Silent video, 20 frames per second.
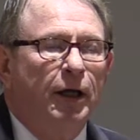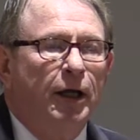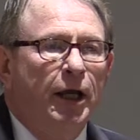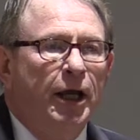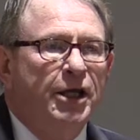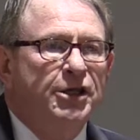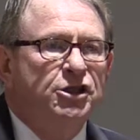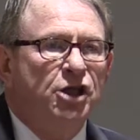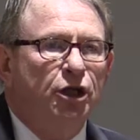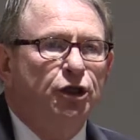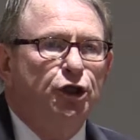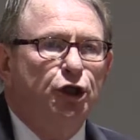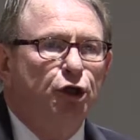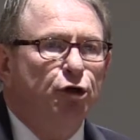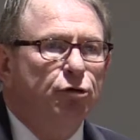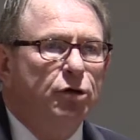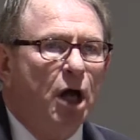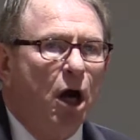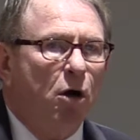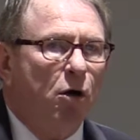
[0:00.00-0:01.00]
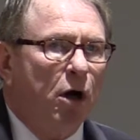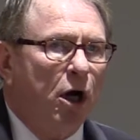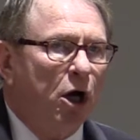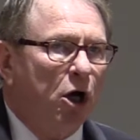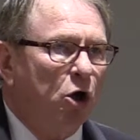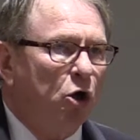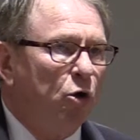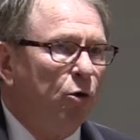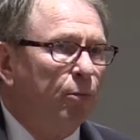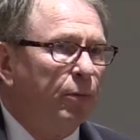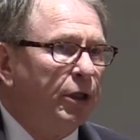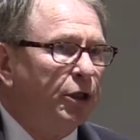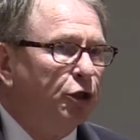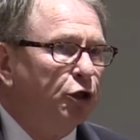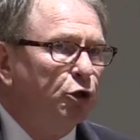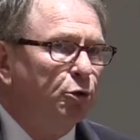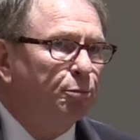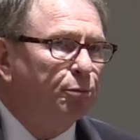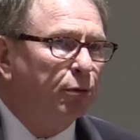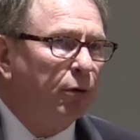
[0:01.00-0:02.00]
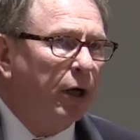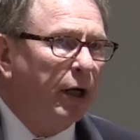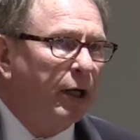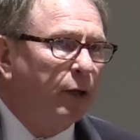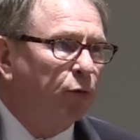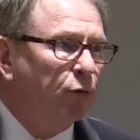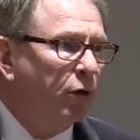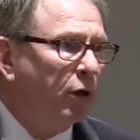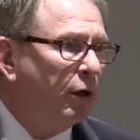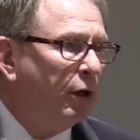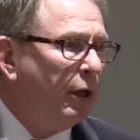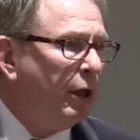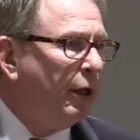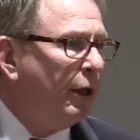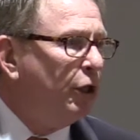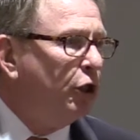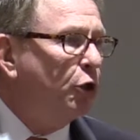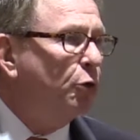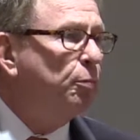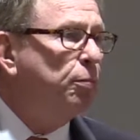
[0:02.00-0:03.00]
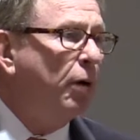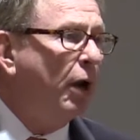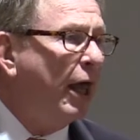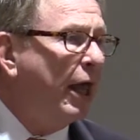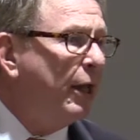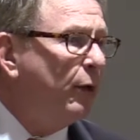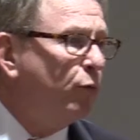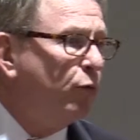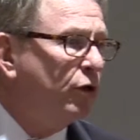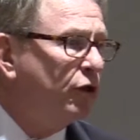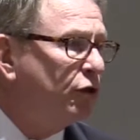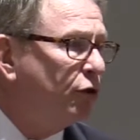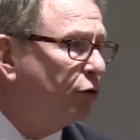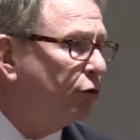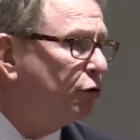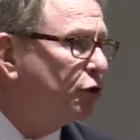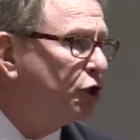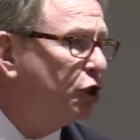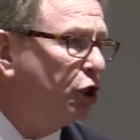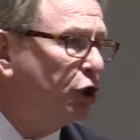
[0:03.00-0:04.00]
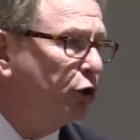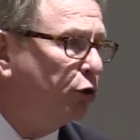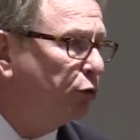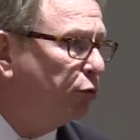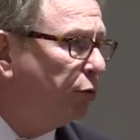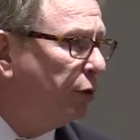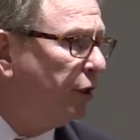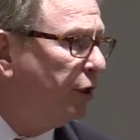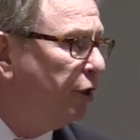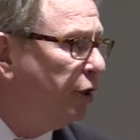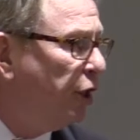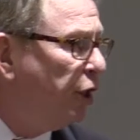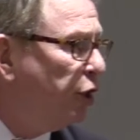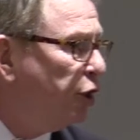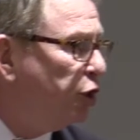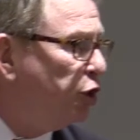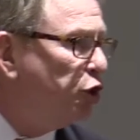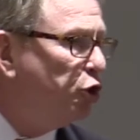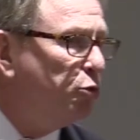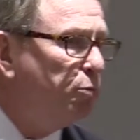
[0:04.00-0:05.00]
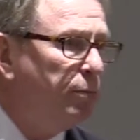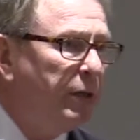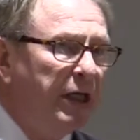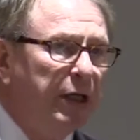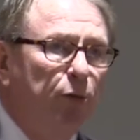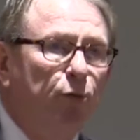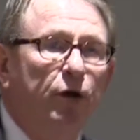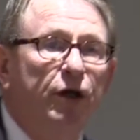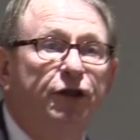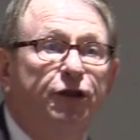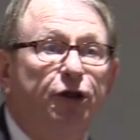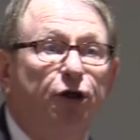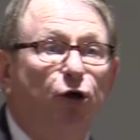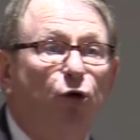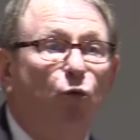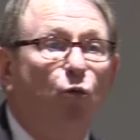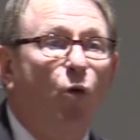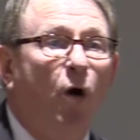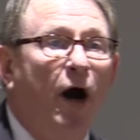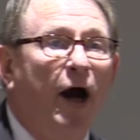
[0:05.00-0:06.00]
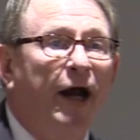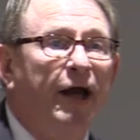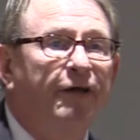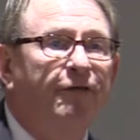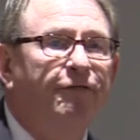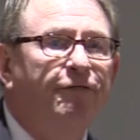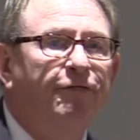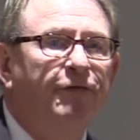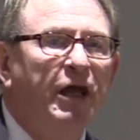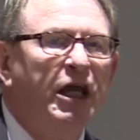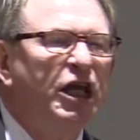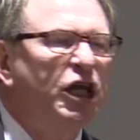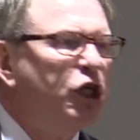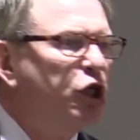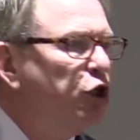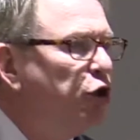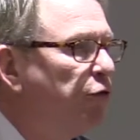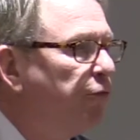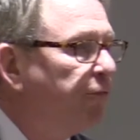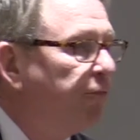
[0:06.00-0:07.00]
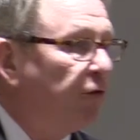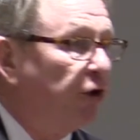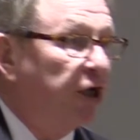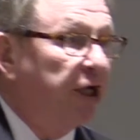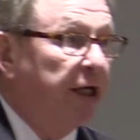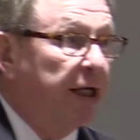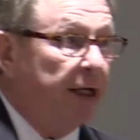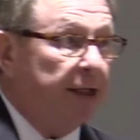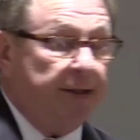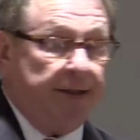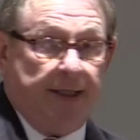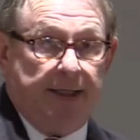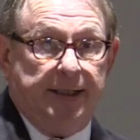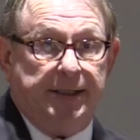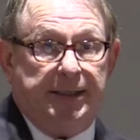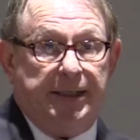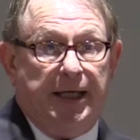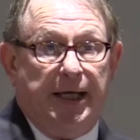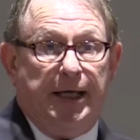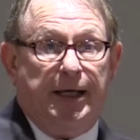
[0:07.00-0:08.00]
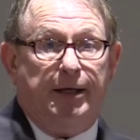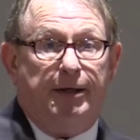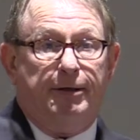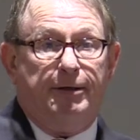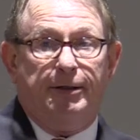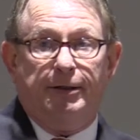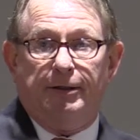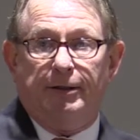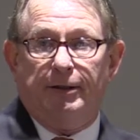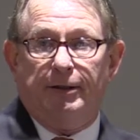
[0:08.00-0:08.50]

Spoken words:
He said, you go home and you play with your children, you be with your wife, you forget this kid